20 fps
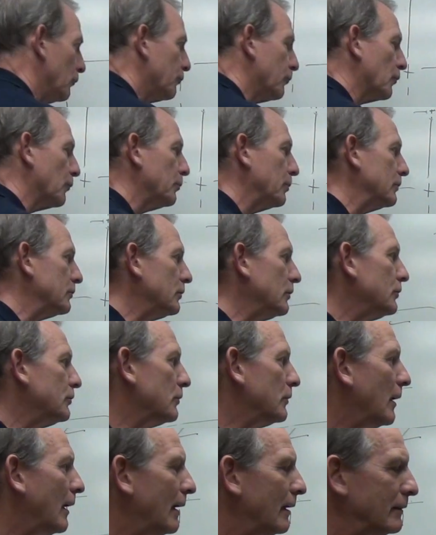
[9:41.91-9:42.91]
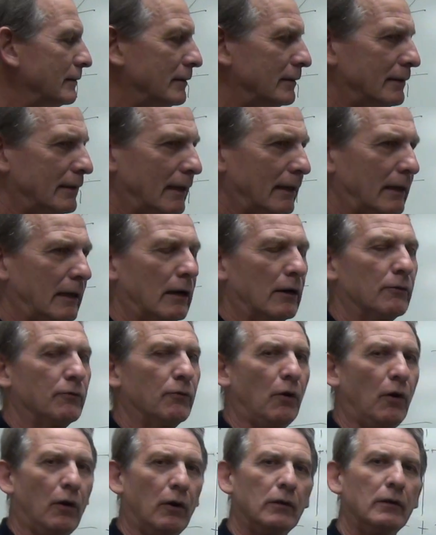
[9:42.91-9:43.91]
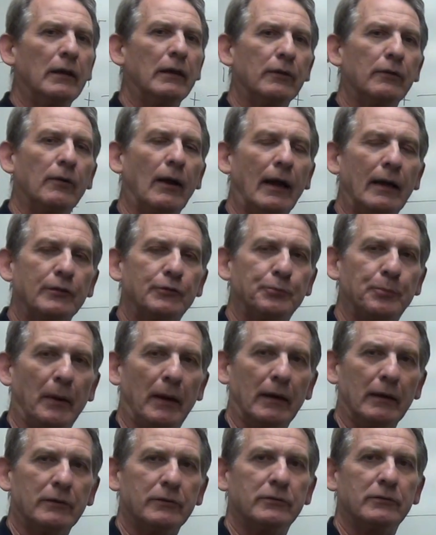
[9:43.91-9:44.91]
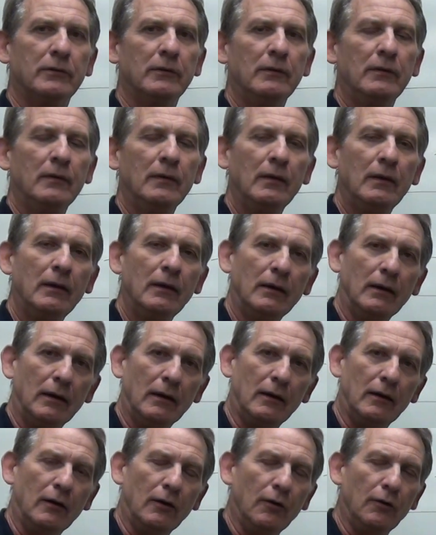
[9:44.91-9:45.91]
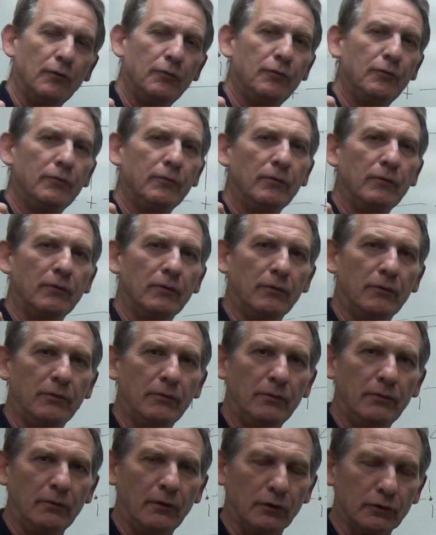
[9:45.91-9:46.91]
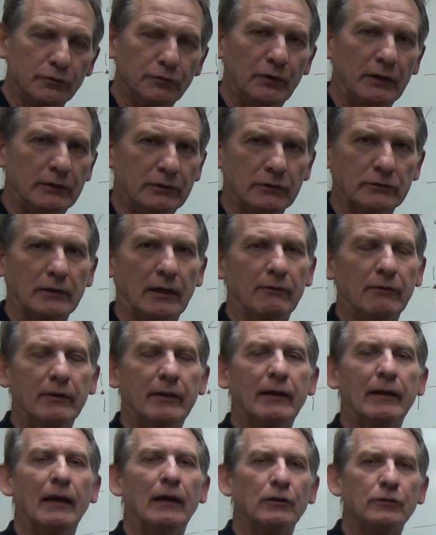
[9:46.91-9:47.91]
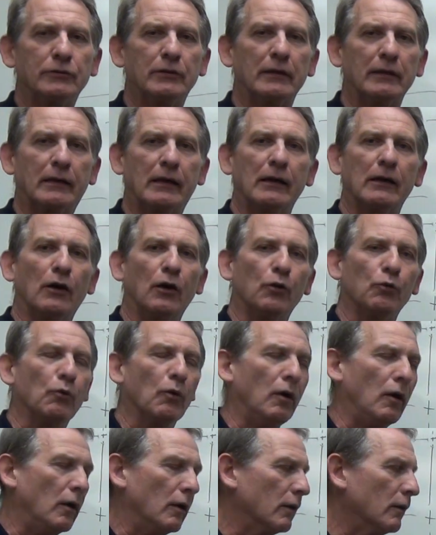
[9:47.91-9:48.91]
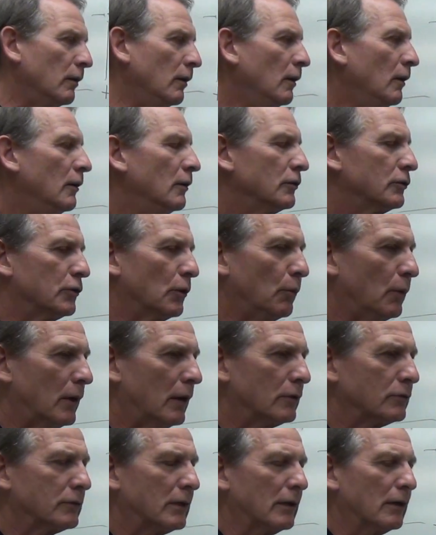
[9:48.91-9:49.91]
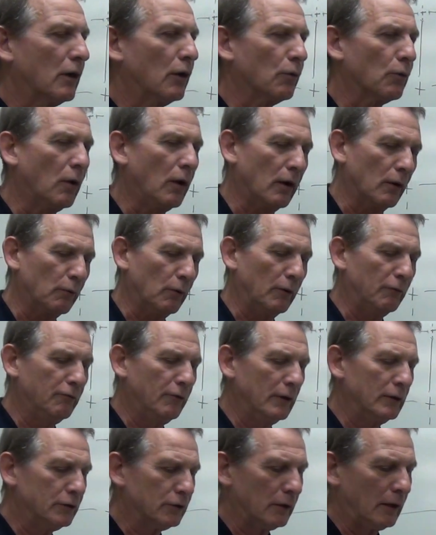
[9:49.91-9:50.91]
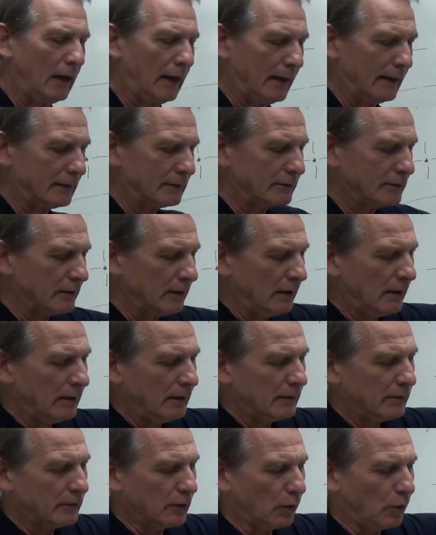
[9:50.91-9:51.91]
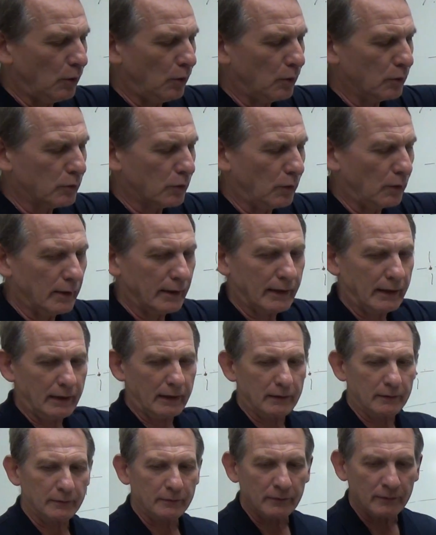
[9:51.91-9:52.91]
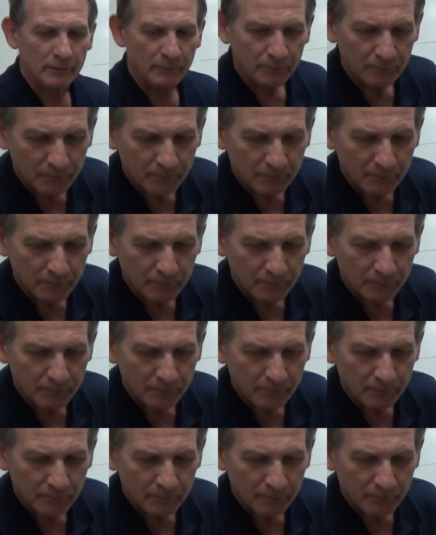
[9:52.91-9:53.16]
for position has to take care of all the other aspects of those features, everything else that can go wrong. So what else can go wrong? We visualize the hole going in